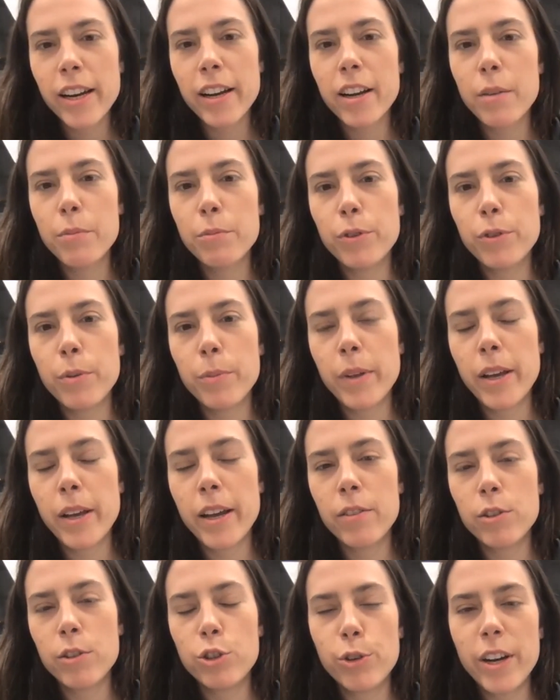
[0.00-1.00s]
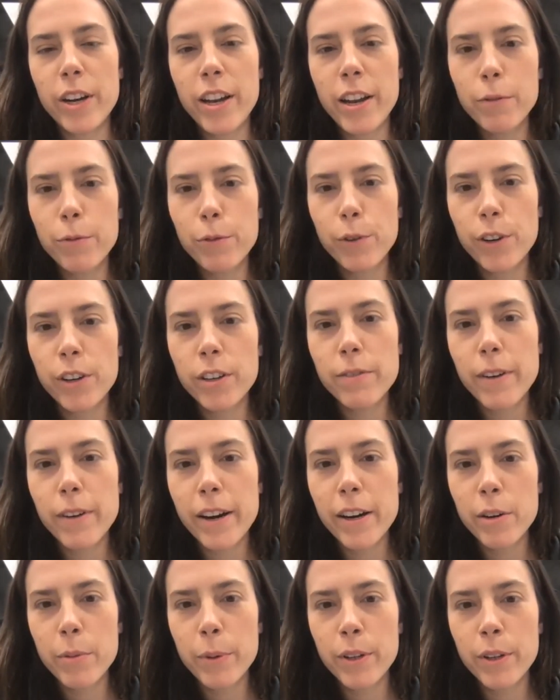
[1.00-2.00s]
I come from like the trading floor
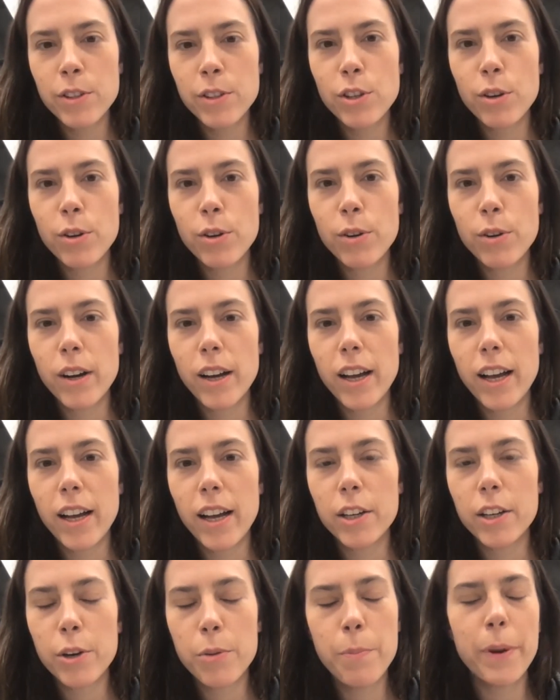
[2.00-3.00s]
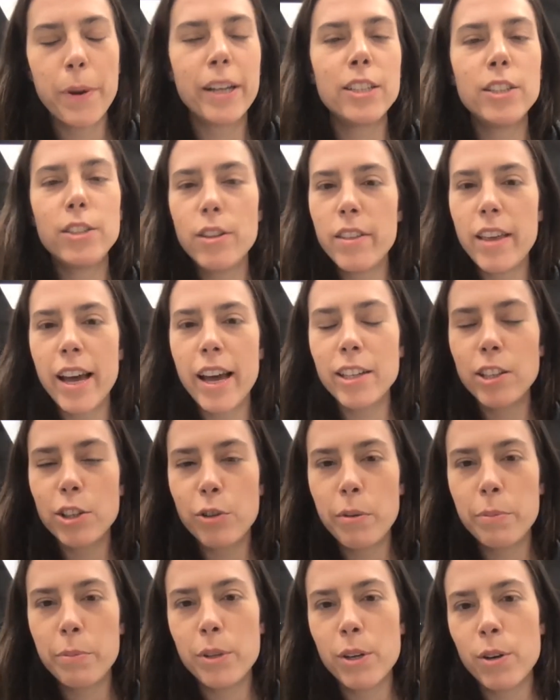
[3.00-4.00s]
environment. So compared to that,
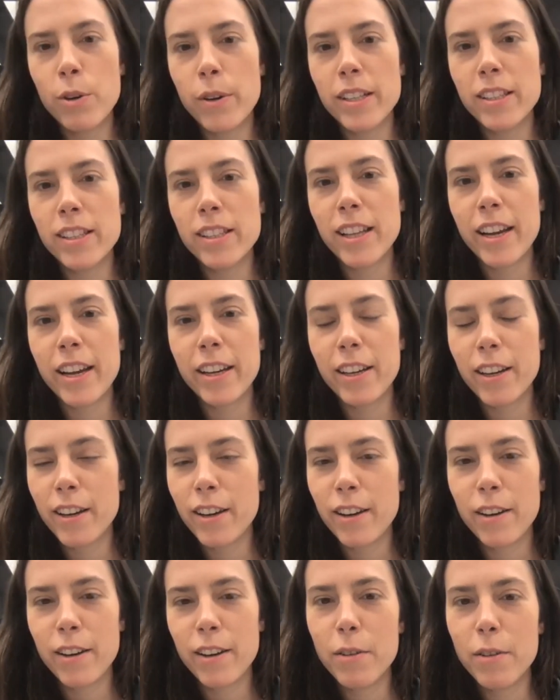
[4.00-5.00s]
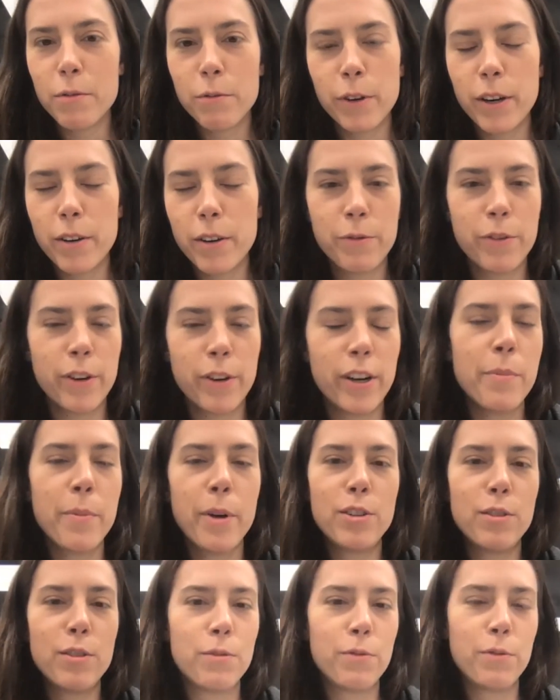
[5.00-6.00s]
crypto is like very
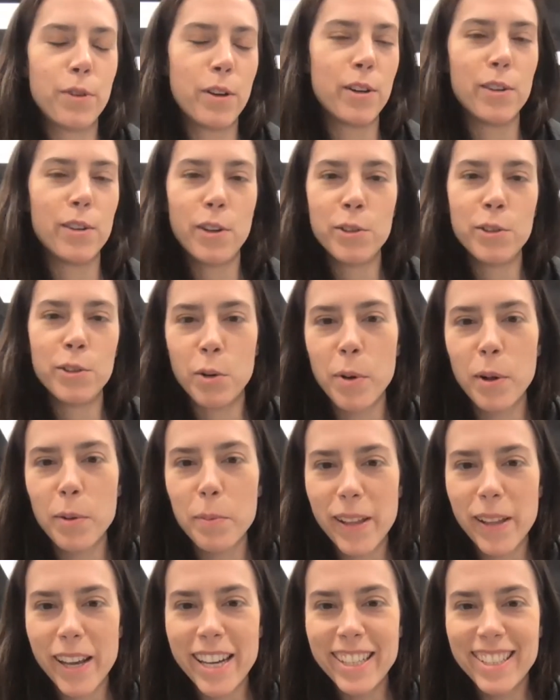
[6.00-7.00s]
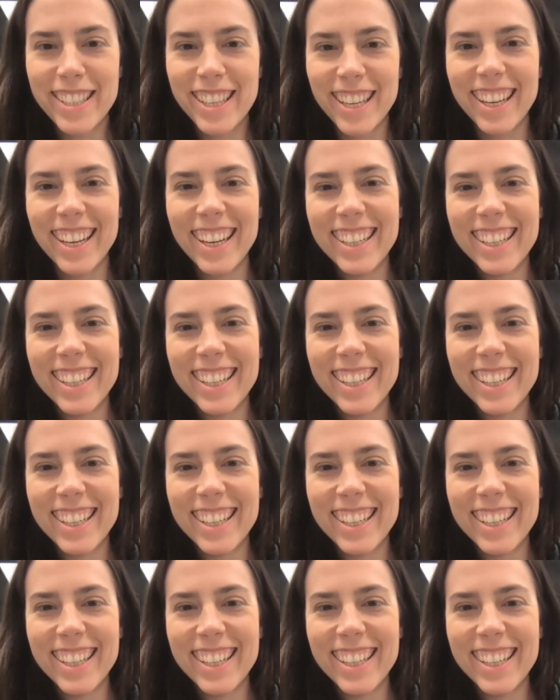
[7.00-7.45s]
much of a normal place.